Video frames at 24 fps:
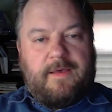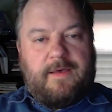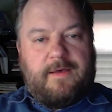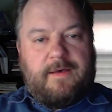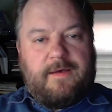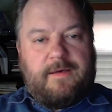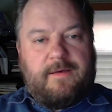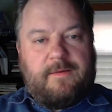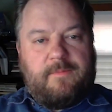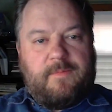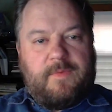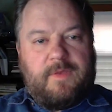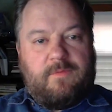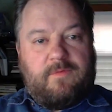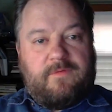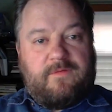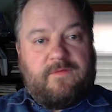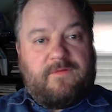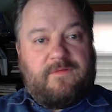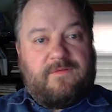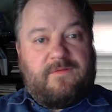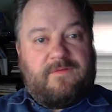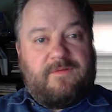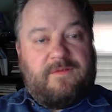Um, it
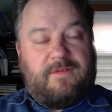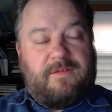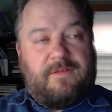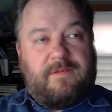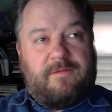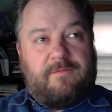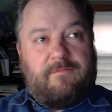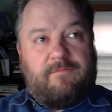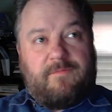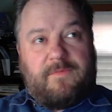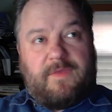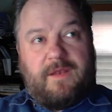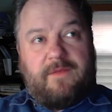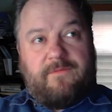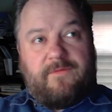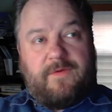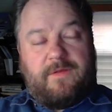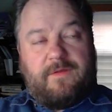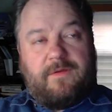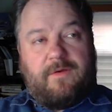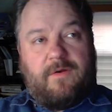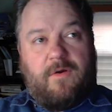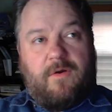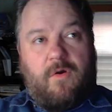was kind of
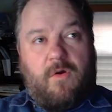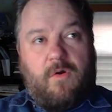a